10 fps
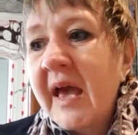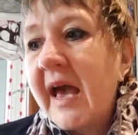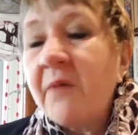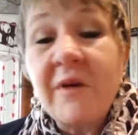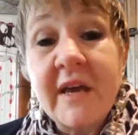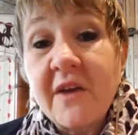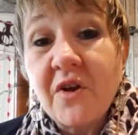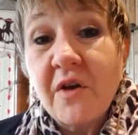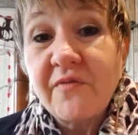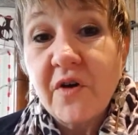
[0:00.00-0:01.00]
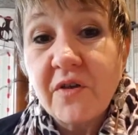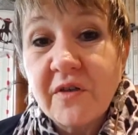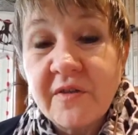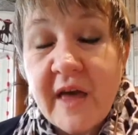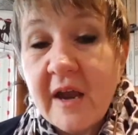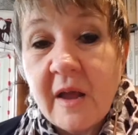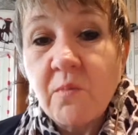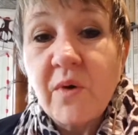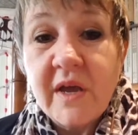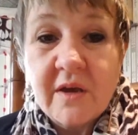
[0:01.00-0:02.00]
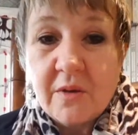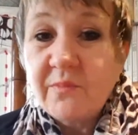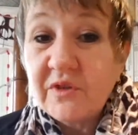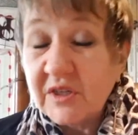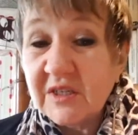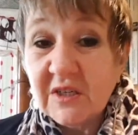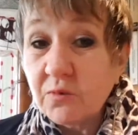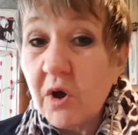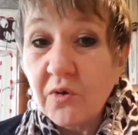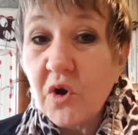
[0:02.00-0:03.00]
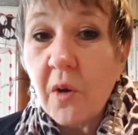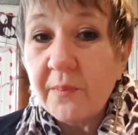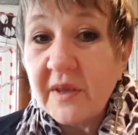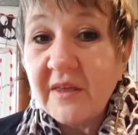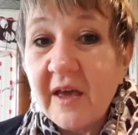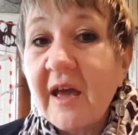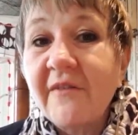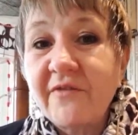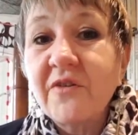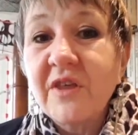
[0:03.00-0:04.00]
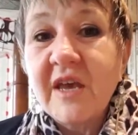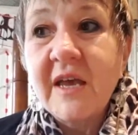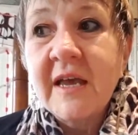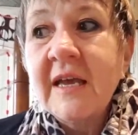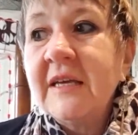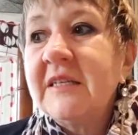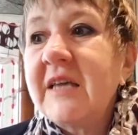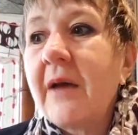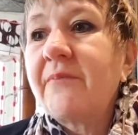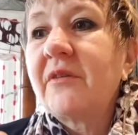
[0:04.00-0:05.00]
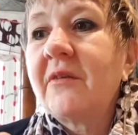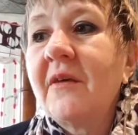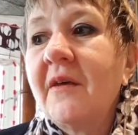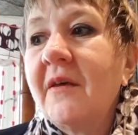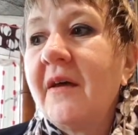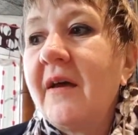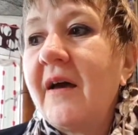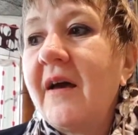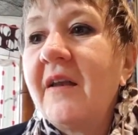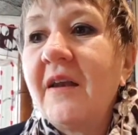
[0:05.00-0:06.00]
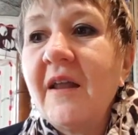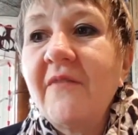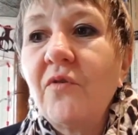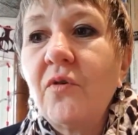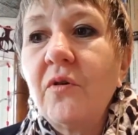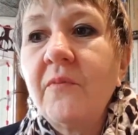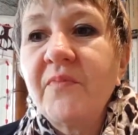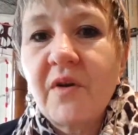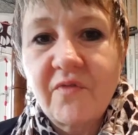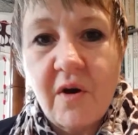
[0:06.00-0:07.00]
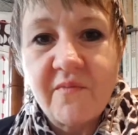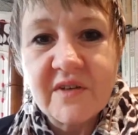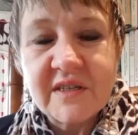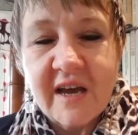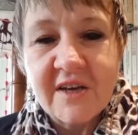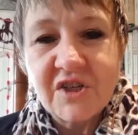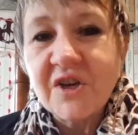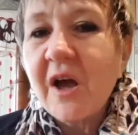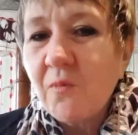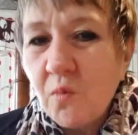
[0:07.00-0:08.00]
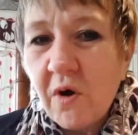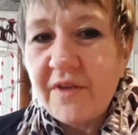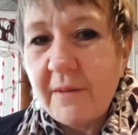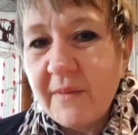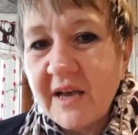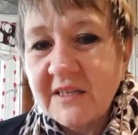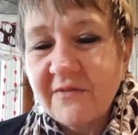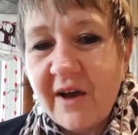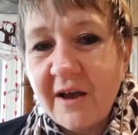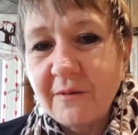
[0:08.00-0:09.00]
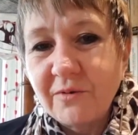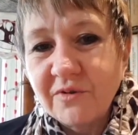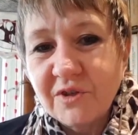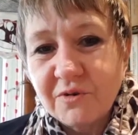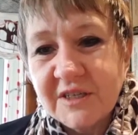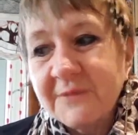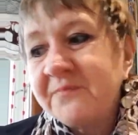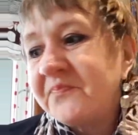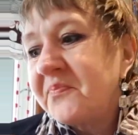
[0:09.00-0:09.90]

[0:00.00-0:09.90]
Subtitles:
and we get no further than that. And we could just as well not be there for the depth and level of conversation and what that makes available to us.